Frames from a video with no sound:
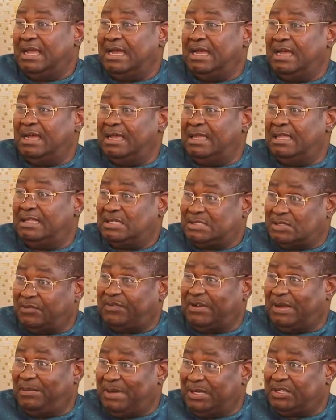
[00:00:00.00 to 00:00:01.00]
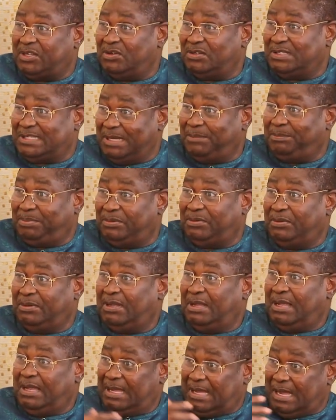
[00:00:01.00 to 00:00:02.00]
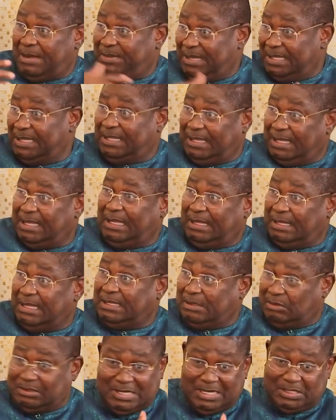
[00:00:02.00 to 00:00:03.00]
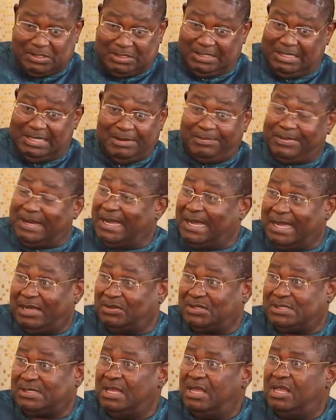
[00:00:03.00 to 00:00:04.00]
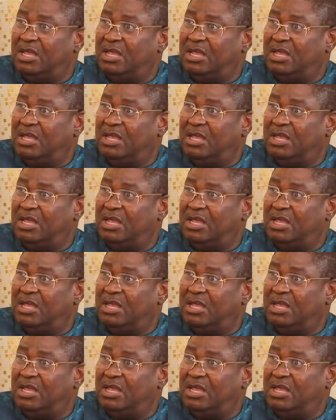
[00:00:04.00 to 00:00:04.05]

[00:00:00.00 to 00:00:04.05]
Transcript: the Sophia Makion Temple, I mean, just near my house.